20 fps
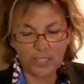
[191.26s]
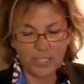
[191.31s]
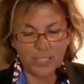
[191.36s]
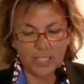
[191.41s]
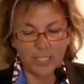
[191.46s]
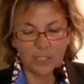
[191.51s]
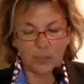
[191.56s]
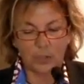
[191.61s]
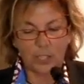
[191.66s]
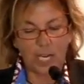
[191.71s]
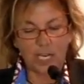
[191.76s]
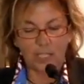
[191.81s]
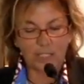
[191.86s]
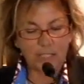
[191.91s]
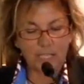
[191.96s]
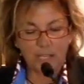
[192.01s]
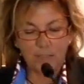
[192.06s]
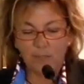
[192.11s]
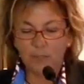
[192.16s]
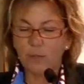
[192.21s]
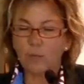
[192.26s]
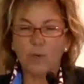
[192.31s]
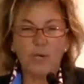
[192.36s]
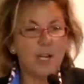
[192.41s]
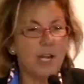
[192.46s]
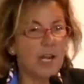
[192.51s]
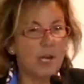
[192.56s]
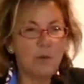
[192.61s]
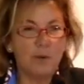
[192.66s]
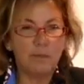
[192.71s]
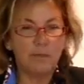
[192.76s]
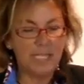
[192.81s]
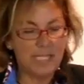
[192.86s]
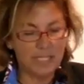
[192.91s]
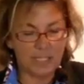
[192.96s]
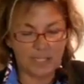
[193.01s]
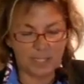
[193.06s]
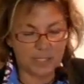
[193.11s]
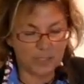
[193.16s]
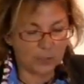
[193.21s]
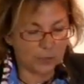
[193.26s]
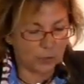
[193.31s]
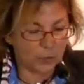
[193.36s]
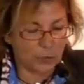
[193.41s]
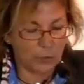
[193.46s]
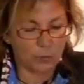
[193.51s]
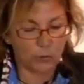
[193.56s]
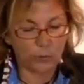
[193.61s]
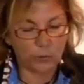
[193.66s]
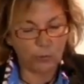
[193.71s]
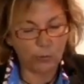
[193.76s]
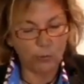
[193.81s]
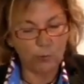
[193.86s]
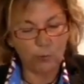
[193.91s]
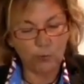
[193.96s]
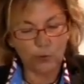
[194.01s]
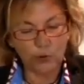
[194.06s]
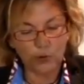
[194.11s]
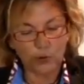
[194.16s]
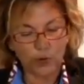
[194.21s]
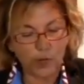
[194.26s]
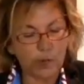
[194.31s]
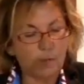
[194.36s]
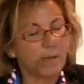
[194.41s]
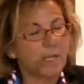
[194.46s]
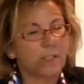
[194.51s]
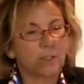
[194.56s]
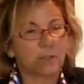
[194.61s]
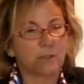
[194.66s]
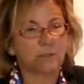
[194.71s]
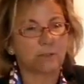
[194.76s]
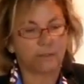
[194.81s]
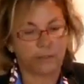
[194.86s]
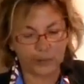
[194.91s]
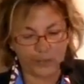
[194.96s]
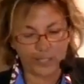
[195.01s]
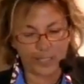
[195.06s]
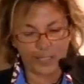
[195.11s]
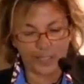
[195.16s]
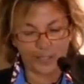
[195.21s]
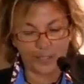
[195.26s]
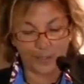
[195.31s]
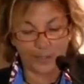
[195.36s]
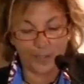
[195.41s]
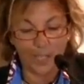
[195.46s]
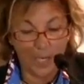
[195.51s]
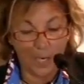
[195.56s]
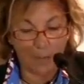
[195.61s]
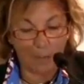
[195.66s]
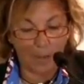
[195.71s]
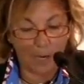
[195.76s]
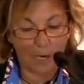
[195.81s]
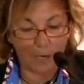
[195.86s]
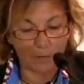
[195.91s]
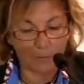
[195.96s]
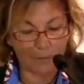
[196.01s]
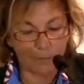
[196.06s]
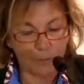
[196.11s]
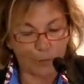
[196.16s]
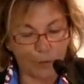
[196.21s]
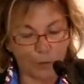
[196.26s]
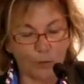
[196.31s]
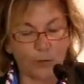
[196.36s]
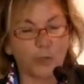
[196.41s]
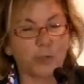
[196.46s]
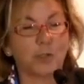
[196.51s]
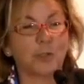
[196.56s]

Jack said there were no amenities, no schools, no medical facilities, apart from Dr.